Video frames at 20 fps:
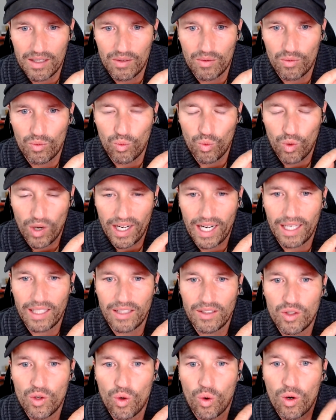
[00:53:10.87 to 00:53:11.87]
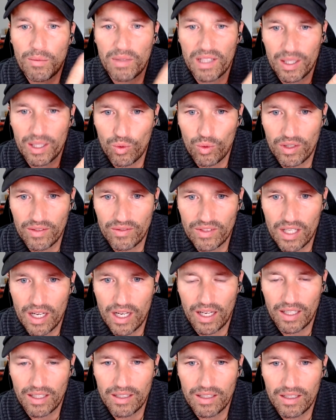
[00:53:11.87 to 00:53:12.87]
what I normally would have
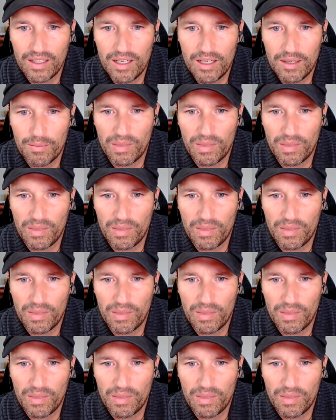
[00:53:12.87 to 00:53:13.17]
done.